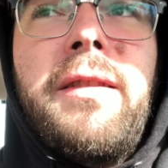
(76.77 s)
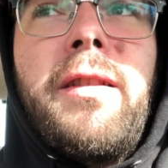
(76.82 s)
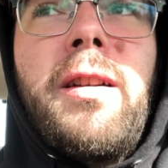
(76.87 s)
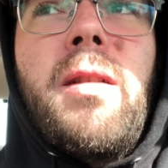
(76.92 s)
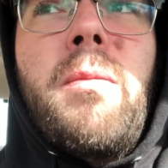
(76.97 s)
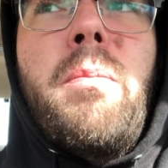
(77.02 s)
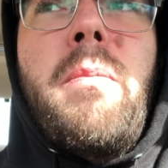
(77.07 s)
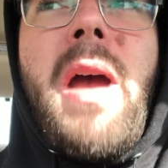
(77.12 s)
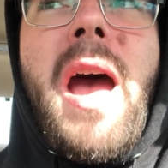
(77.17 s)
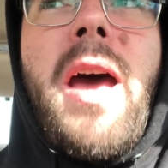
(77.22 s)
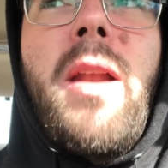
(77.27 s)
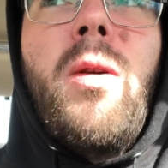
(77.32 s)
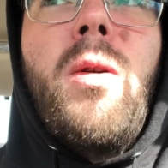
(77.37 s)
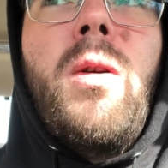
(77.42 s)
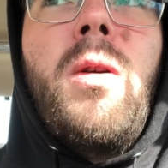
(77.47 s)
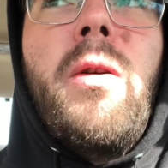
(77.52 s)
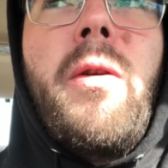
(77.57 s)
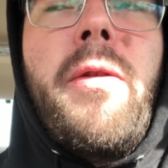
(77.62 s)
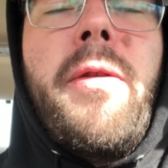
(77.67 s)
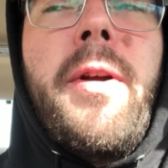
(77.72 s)
they're
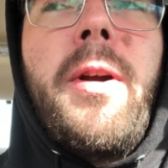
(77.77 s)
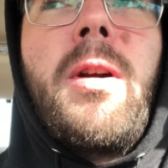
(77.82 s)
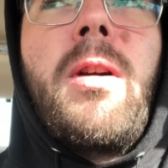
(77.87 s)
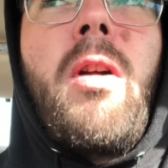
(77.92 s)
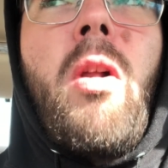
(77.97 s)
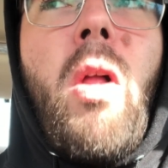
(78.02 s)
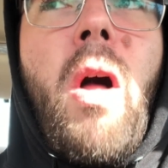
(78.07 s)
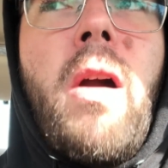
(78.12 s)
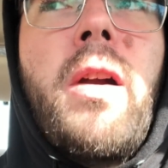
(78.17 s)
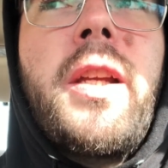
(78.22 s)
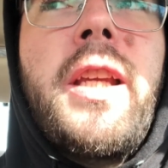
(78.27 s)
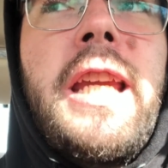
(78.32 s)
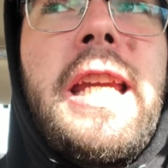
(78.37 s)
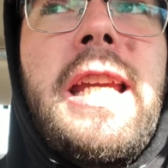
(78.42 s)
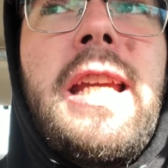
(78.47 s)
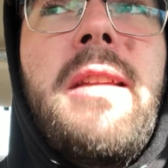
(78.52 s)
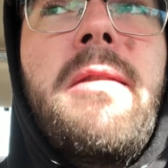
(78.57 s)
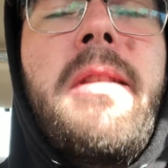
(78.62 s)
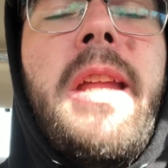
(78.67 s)
metal, they're clunky,